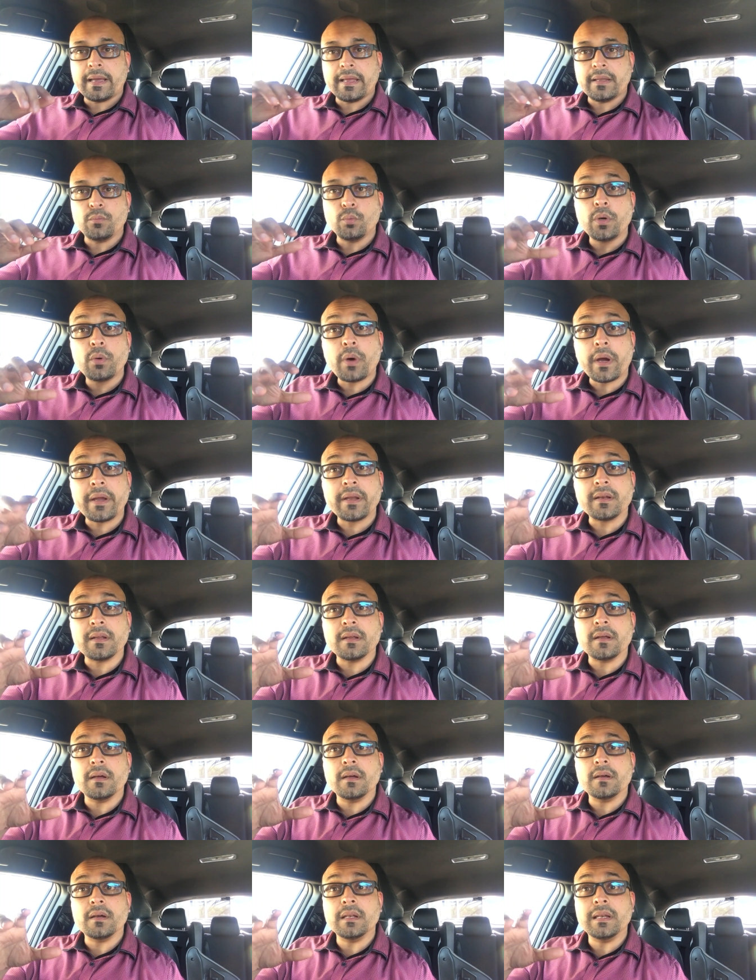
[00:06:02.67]
and we were in
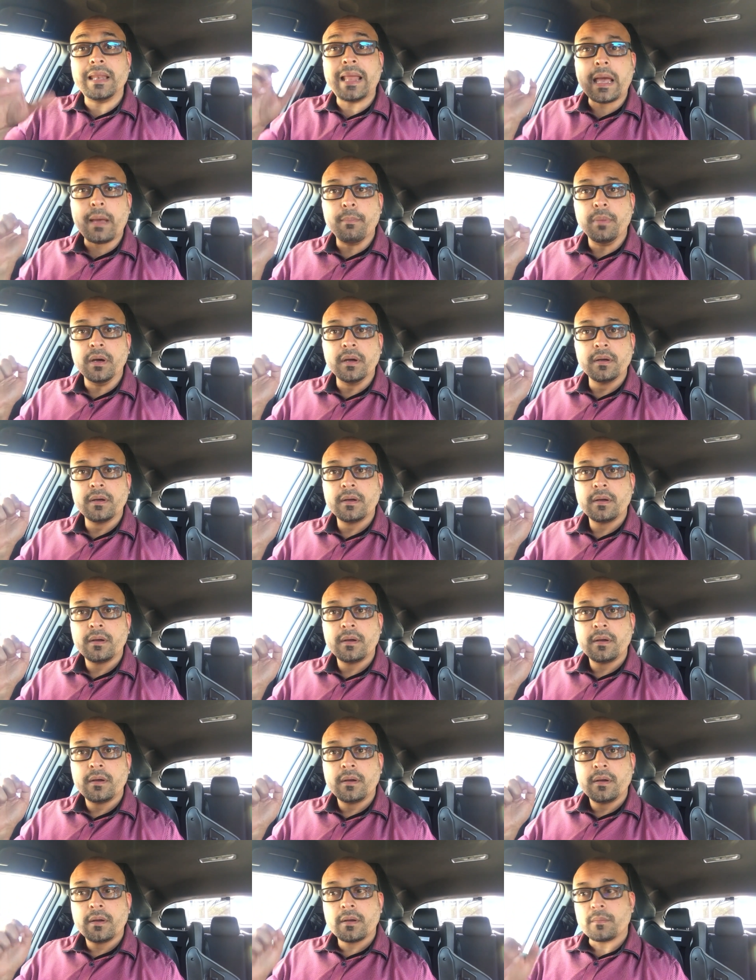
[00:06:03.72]
a lab,
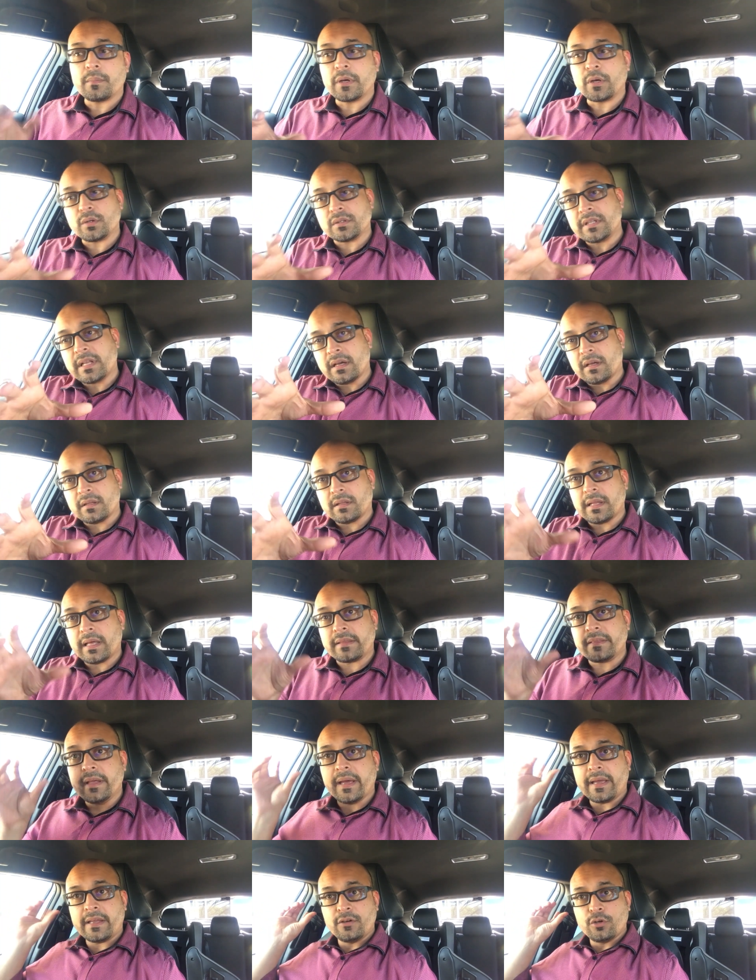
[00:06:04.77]
because
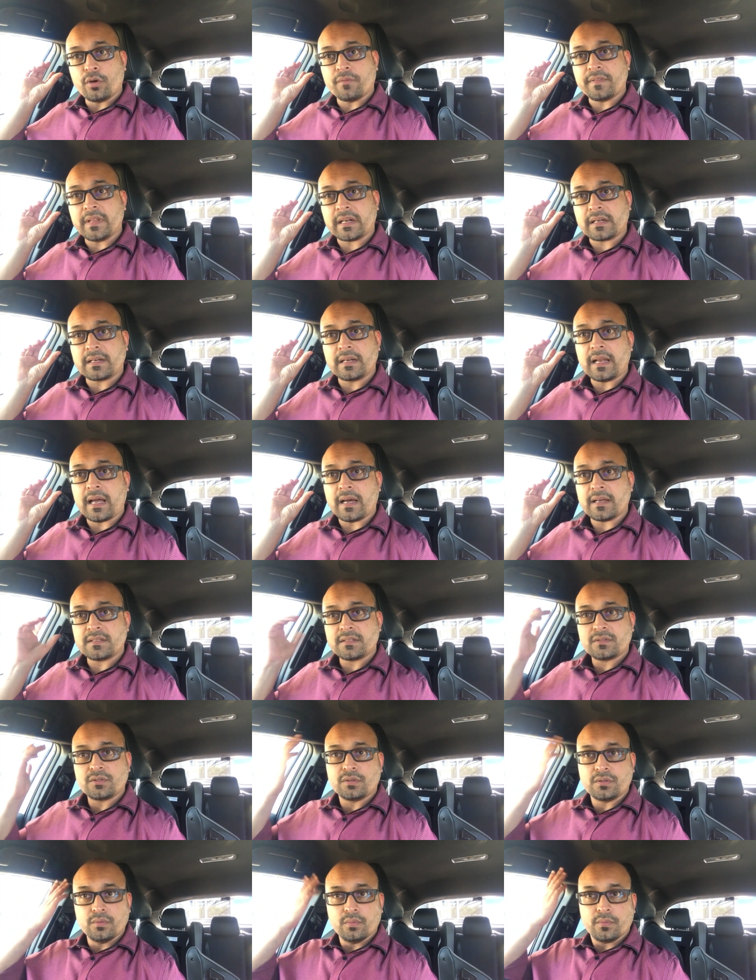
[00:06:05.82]
at the end of that
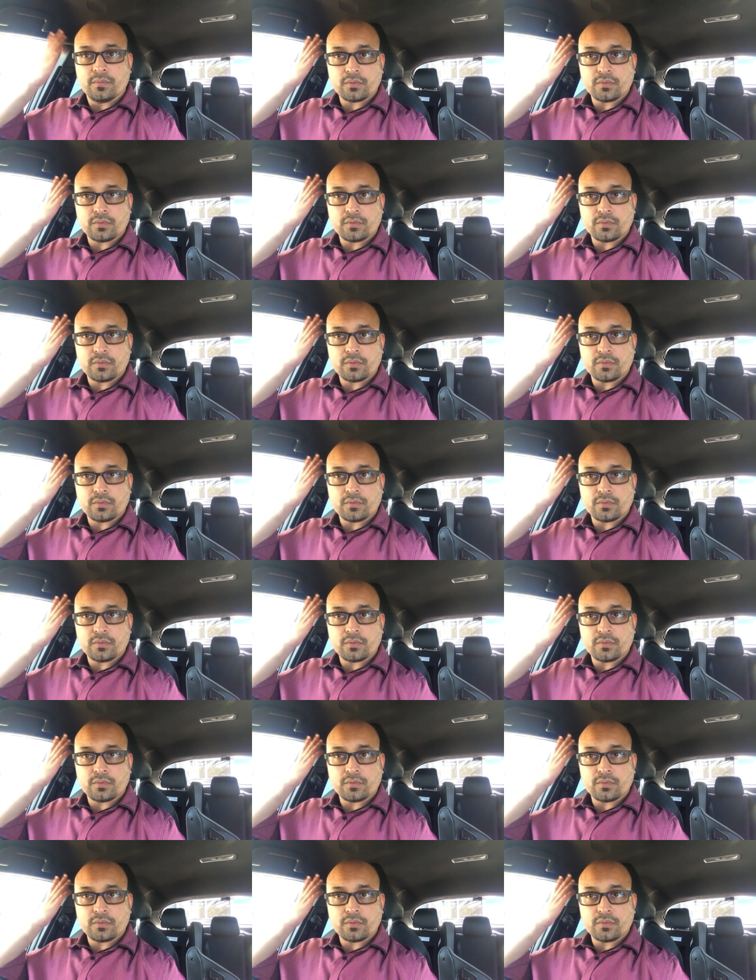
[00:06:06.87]
class,